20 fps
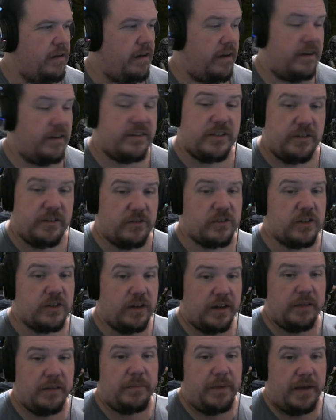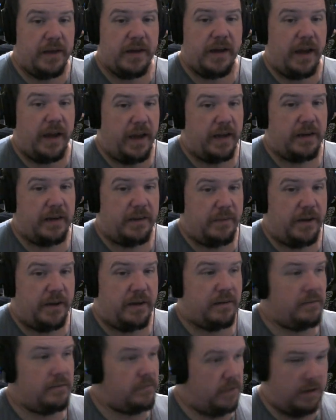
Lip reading: I still suck at being a handyman.